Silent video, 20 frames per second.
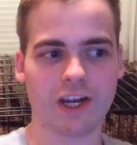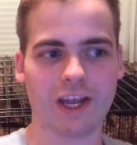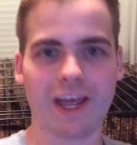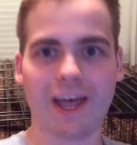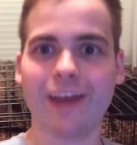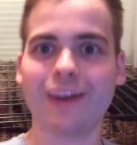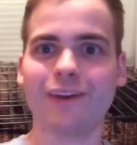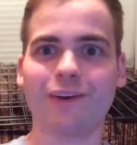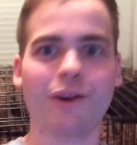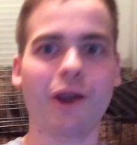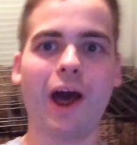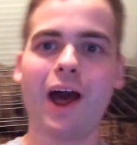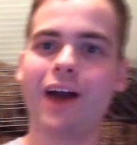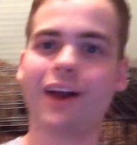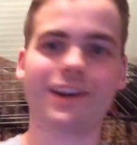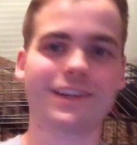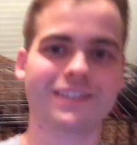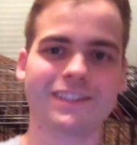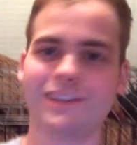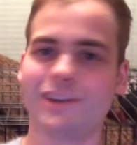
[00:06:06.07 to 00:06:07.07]
I don't I
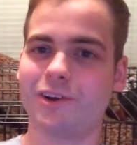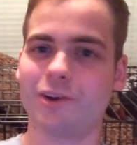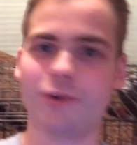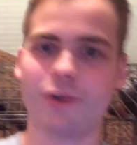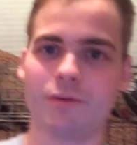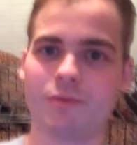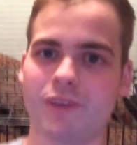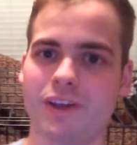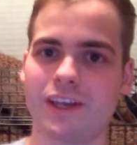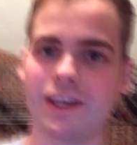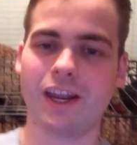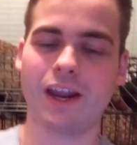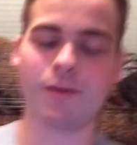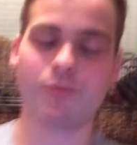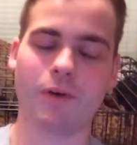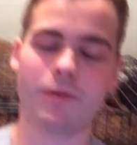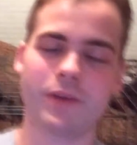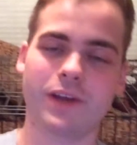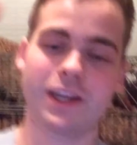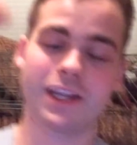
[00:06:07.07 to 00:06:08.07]
honestly don't know what I'm gonna get. I'm
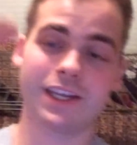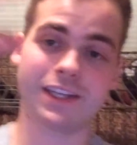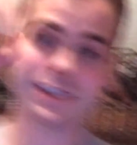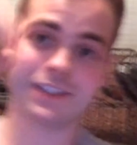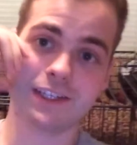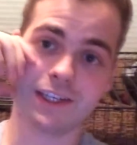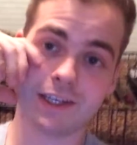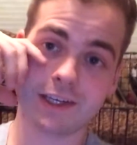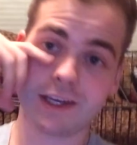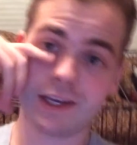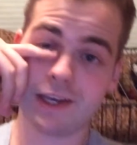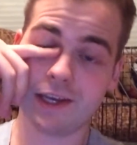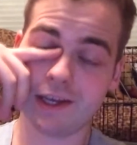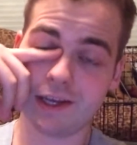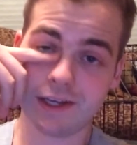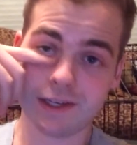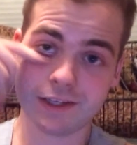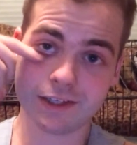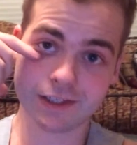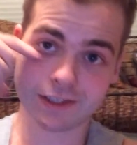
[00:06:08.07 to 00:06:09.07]
probably gonna get sick
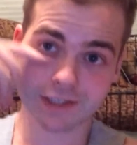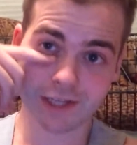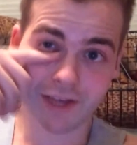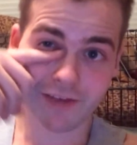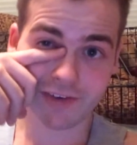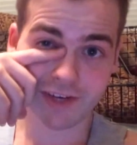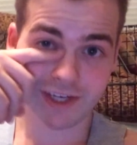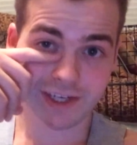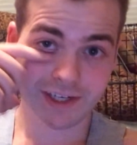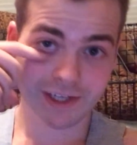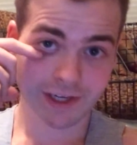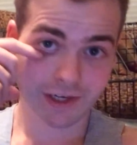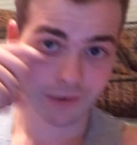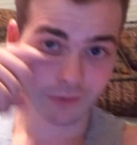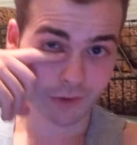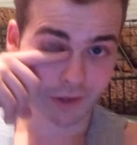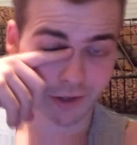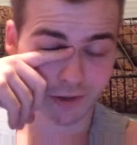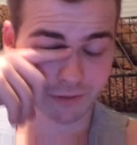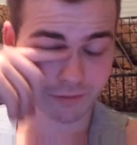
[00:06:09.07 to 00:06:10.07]
just because I haven't eaten it in a
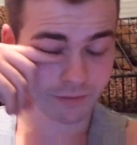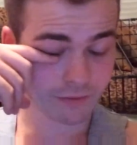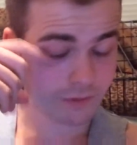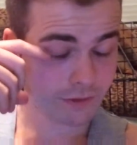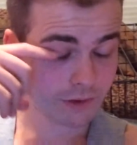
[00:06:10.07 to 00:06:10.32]
while.